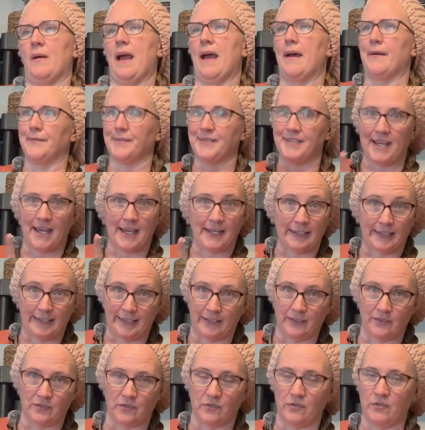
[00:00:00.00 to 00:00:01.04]
outside
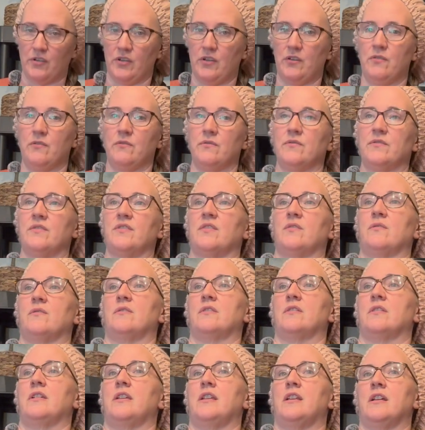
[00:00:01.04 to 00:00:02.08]
lantern use
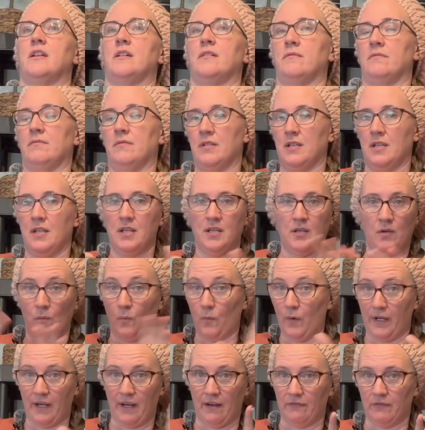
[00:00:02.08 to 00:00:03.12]
or,
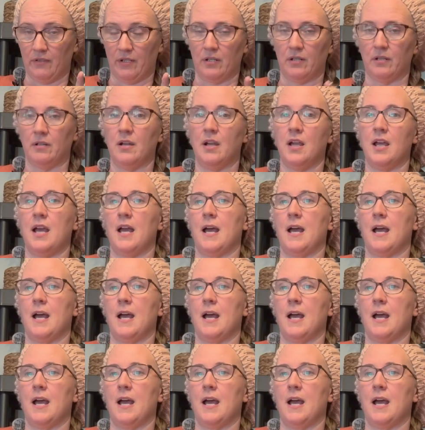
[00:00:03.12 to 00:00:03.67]
whatever.